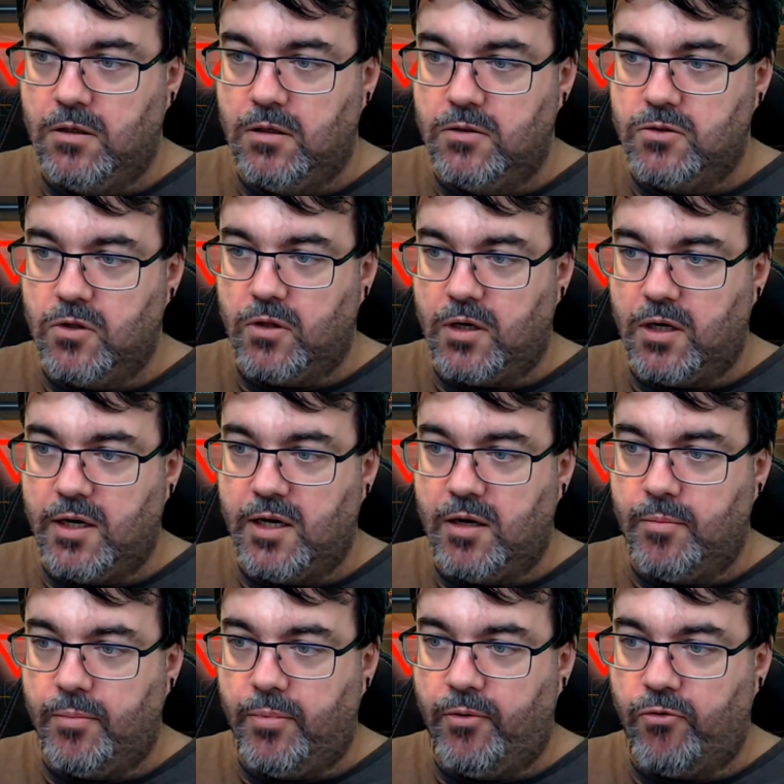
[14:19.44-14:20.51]
so that I am
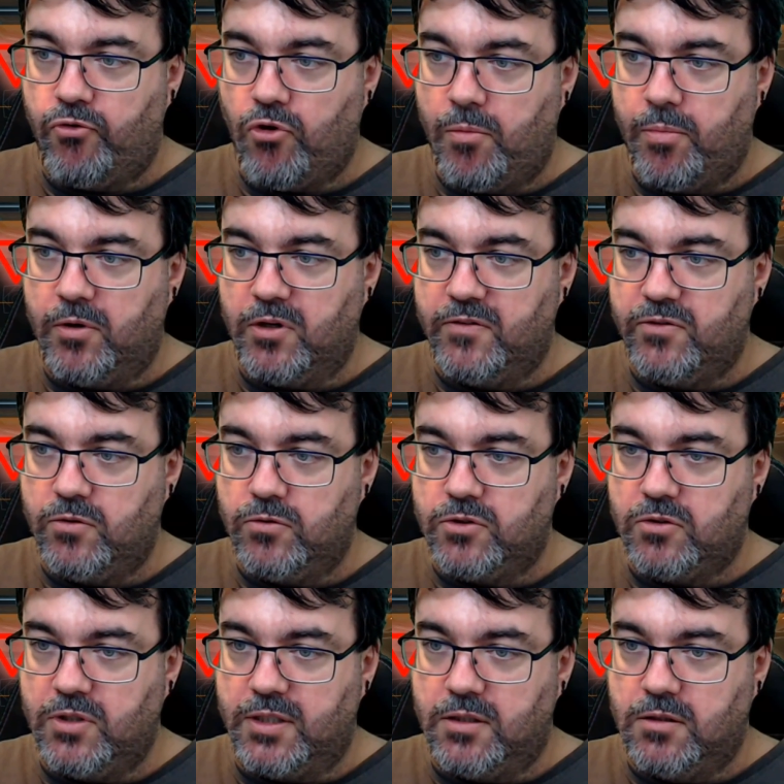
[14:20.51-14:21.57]
properly full screen.